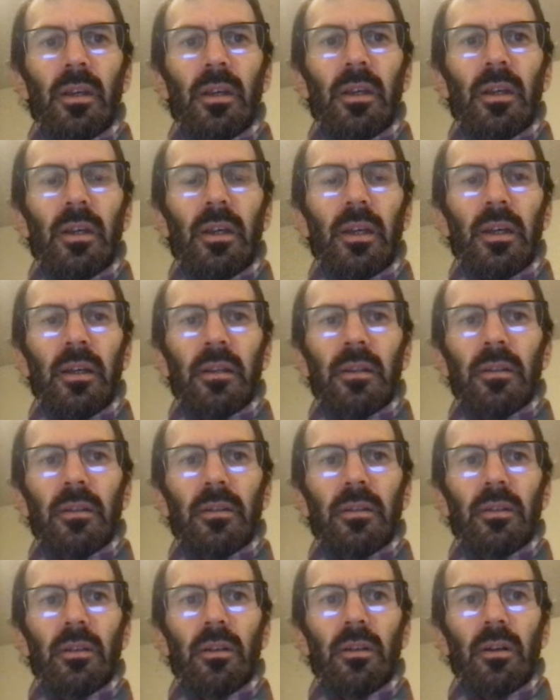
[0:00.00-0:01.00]
and
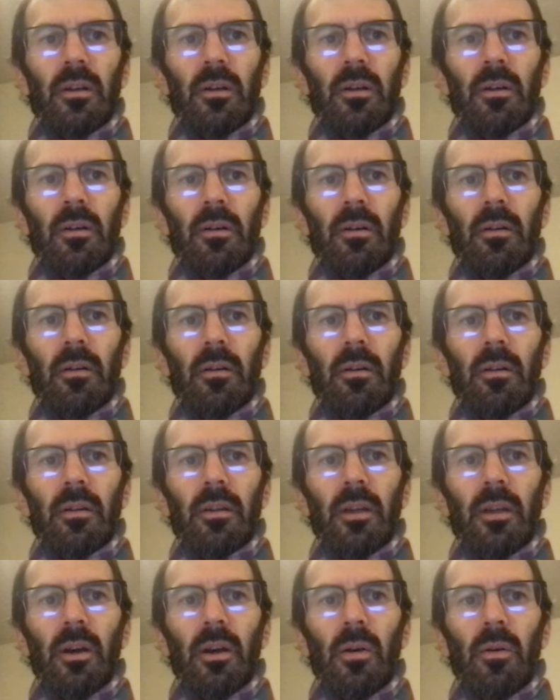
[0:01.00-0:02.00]

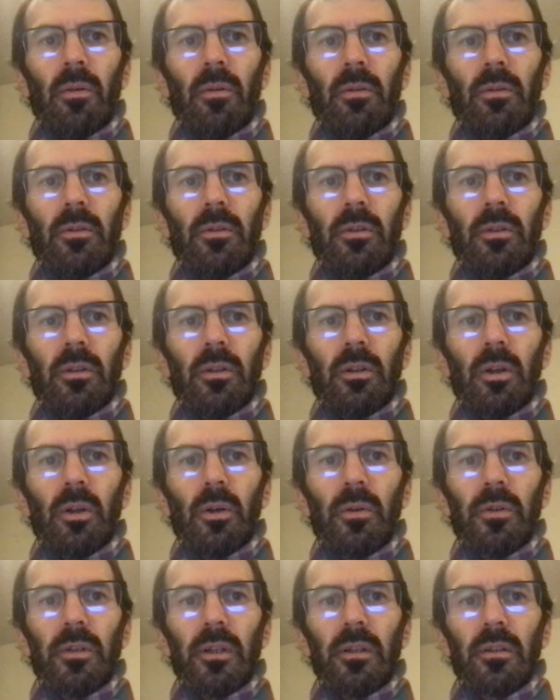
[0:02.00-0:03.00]
now you can
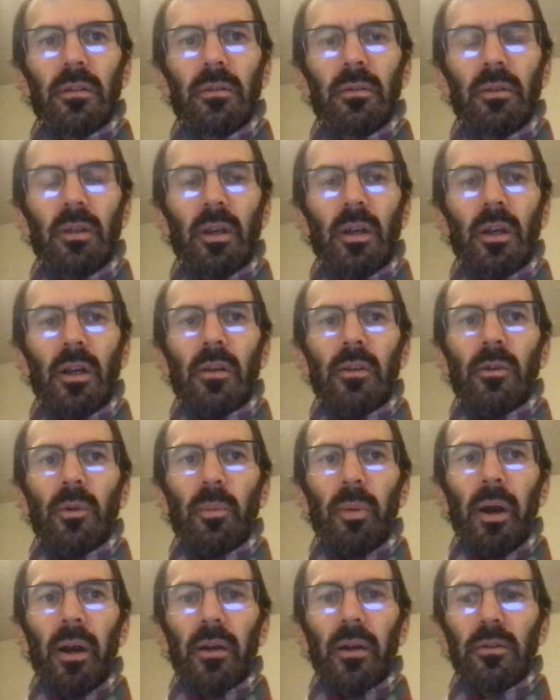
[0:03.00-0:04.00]
close it, go
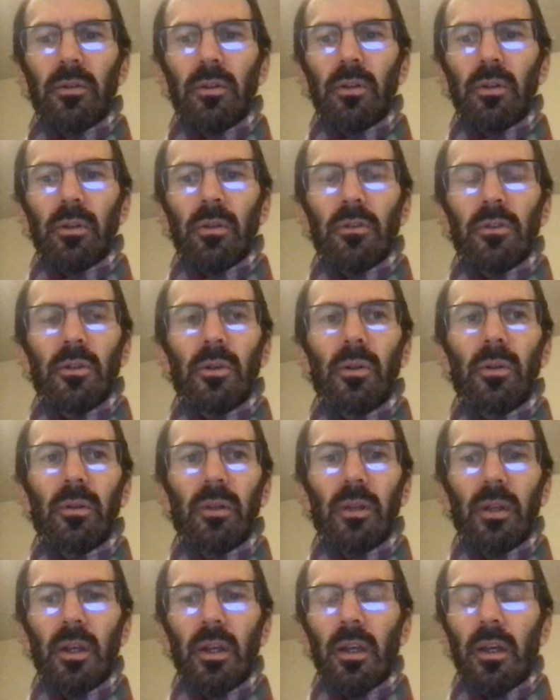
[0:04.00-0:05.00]
back to the console,
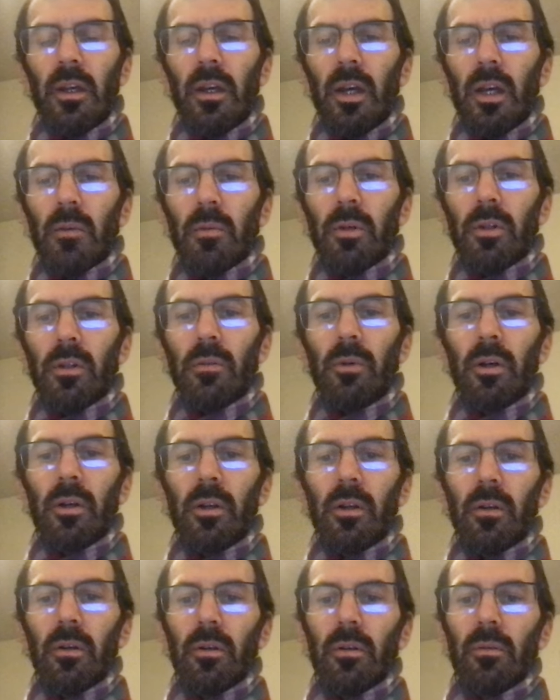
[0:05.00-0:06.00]
and when you want
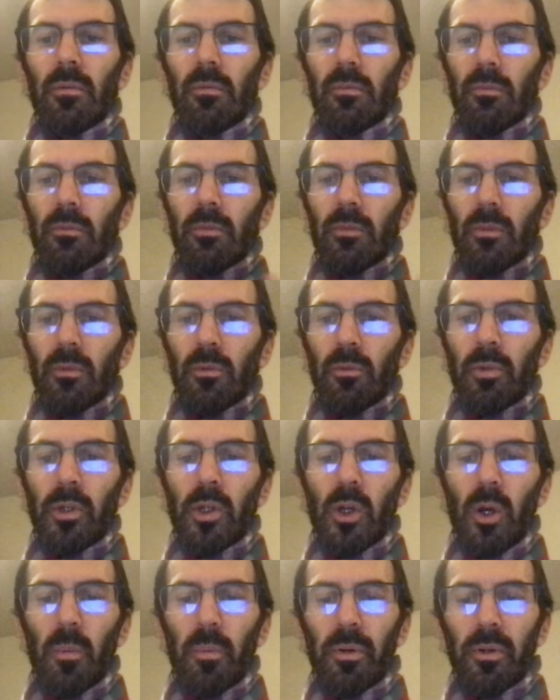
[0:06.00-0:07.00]
to
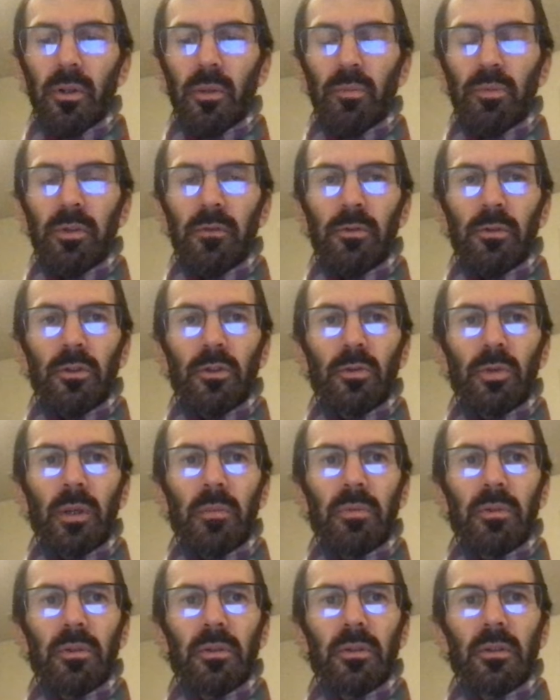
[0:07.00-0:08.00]
reopen a previous
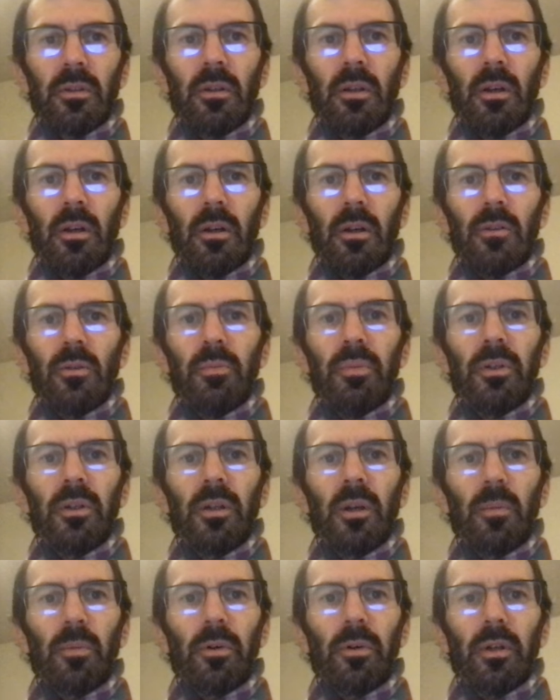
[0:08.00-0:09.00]
script to pick
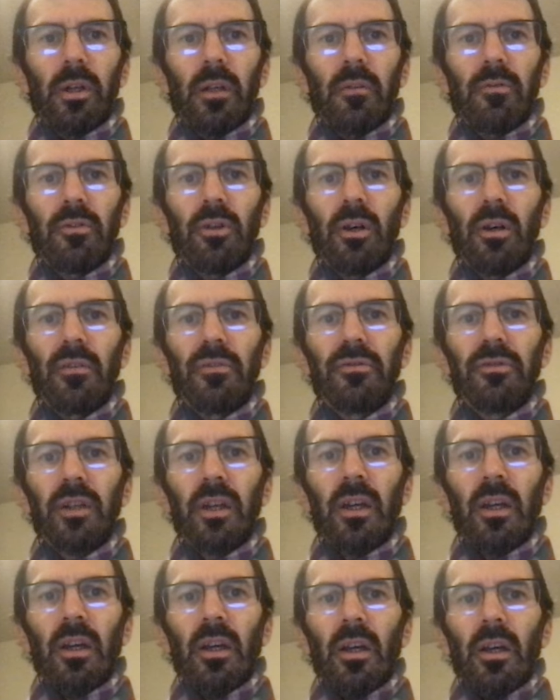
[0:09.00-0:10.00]
up where you left off,
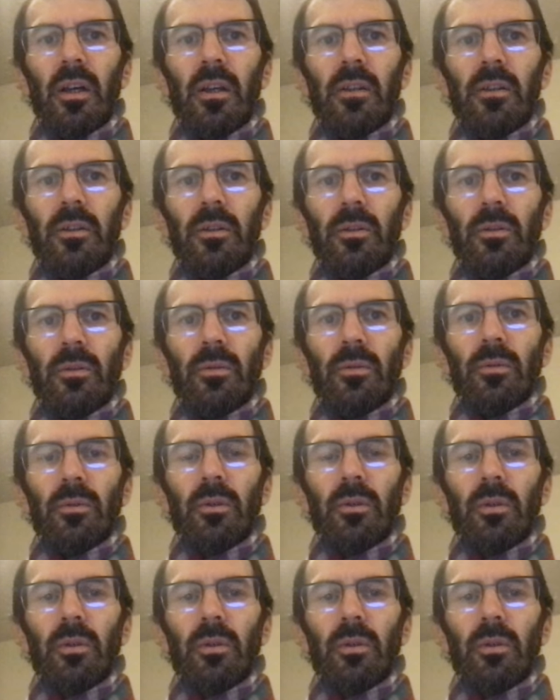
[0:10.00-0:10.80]
you